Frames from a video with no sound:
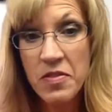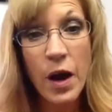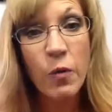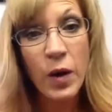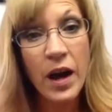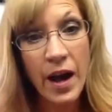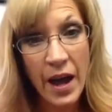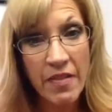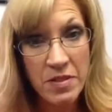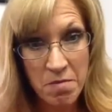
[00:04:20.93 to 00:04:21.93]
That way I
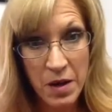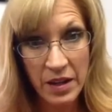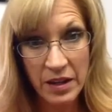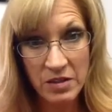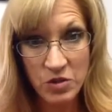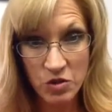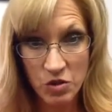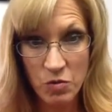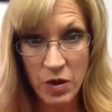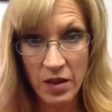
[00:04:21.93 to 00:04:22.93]
had the money to turn
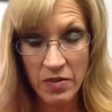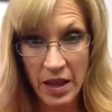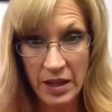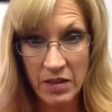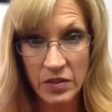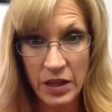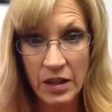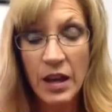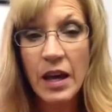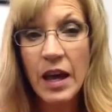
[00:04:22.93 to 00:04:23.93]
around that evening
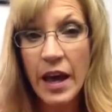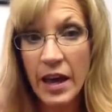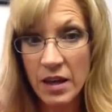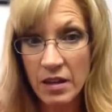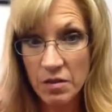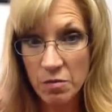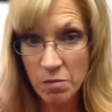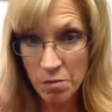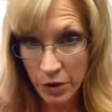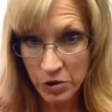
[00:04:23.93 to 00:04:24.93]
and
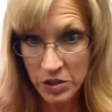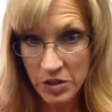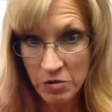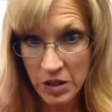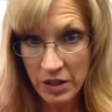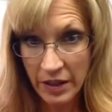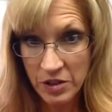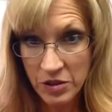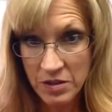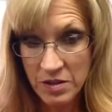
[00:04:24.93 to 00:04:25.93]
purchase those
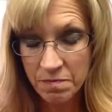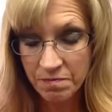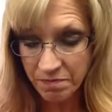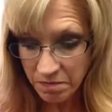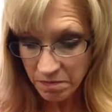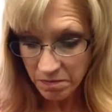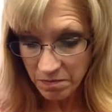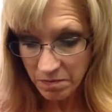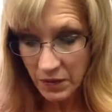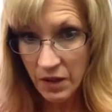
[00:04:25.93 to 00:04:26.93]
collections
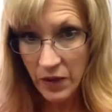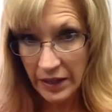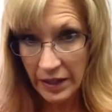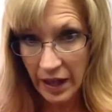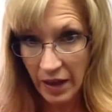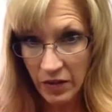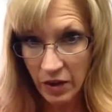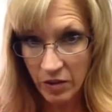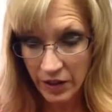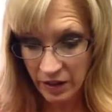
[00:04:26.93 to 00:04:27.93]
if I didn't have it
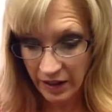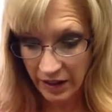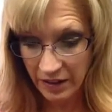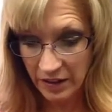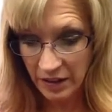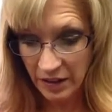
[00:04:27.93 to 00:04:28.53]
already on hand.